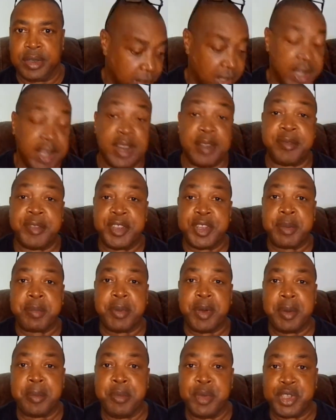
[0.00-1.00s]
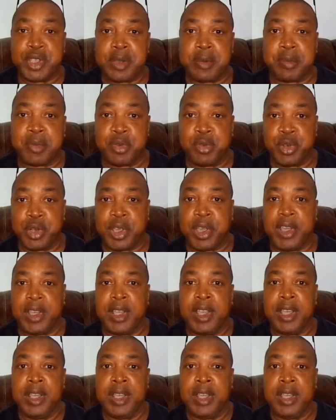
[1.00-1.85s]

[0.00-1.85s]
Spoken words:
In a video by Mutabaruka,